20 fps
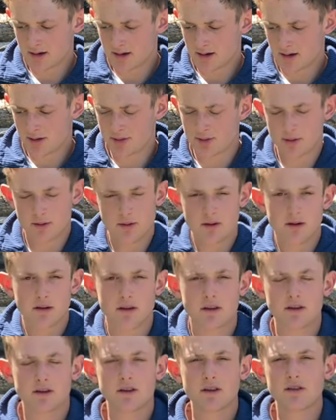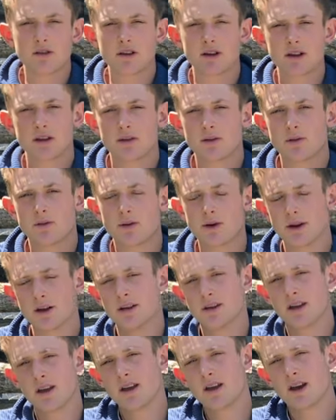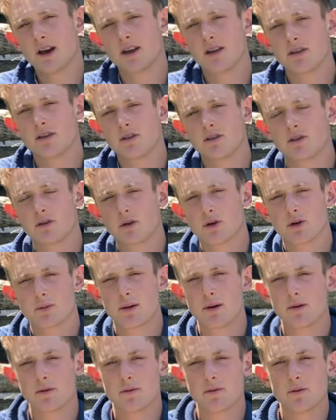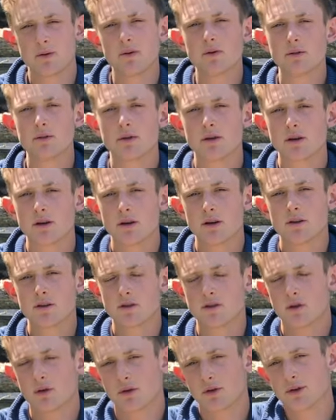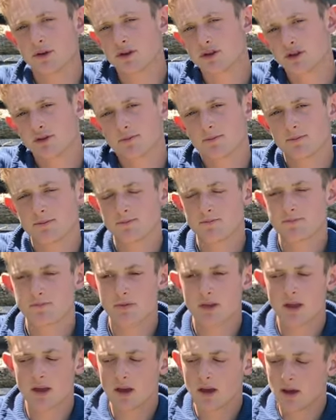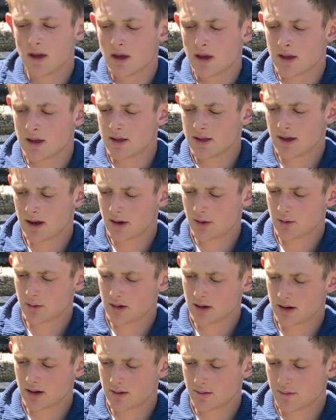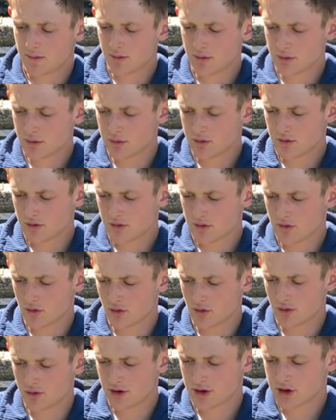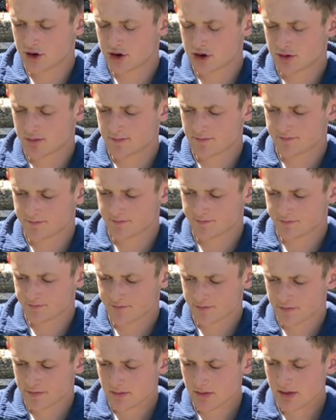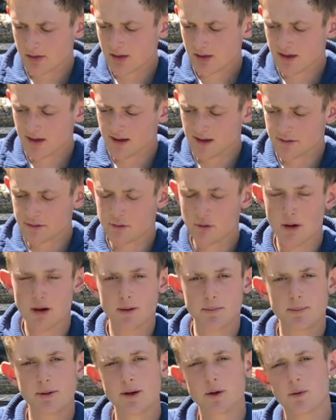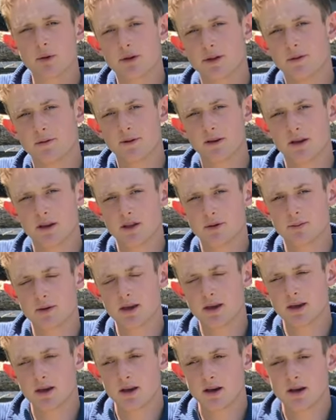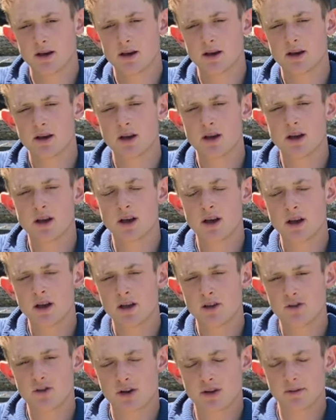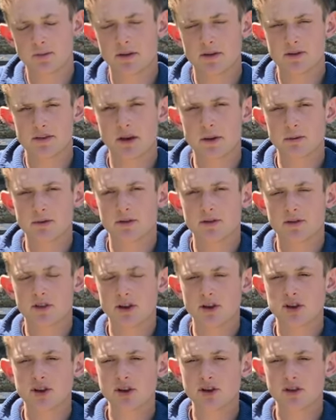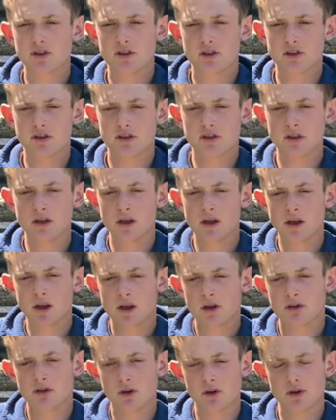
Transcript: I thought, considering it's Friday, I'd talk about food storage. Now, uh, food storage it's quite a big one if you're going to be uh, trying to be self-sufficient and grow